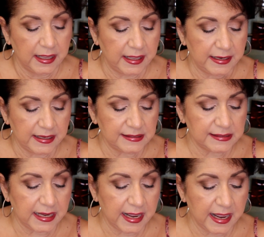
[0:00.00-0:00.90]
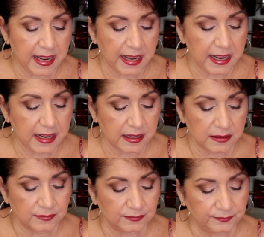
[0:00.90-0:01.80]
It is a,
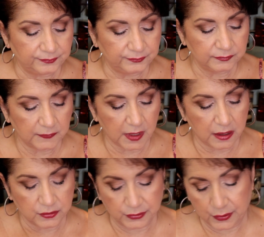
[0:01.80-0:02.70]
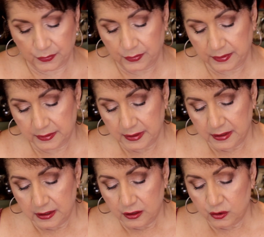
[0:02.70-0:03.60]
I don't know,
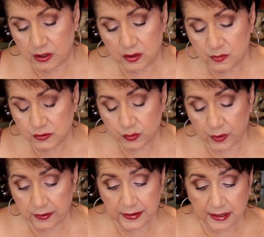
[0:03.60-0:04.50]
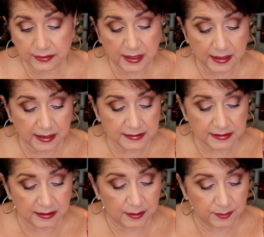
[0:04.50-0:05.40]
you can almost wear it, I think,
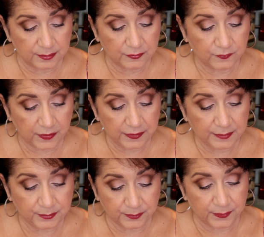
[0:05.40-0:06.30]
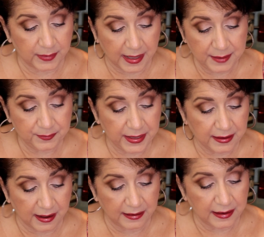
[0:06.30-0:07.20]
as a very light pink
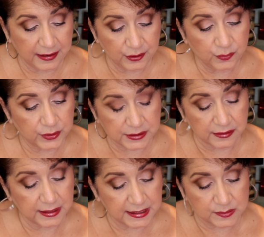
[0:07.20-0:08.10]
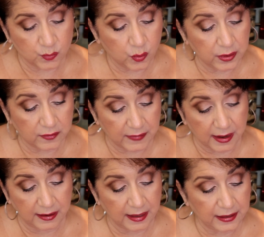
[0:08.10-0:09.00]
highlighter, which I think is more of a
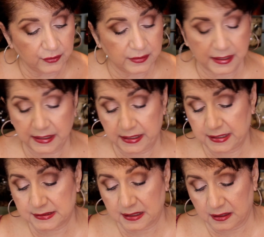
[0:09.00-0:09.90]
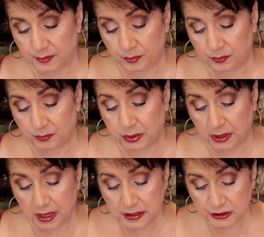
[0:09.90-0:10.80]
highlighter than it is a
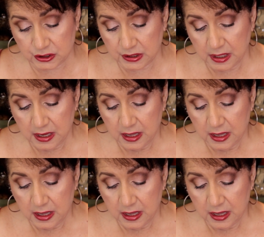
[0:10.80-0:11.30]
blush.